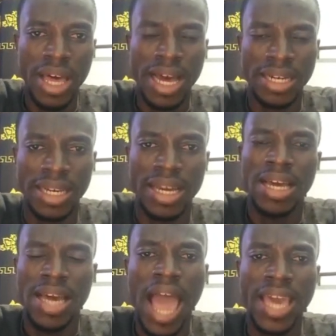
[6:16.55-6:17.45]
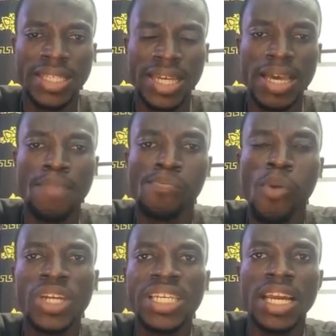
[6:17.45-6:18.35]
And I had to say,
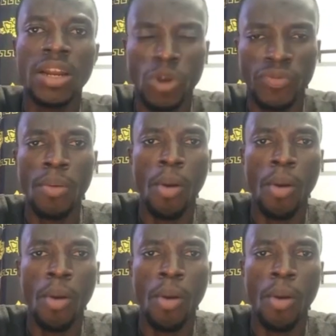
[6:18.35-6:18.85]
embolden a lot of them.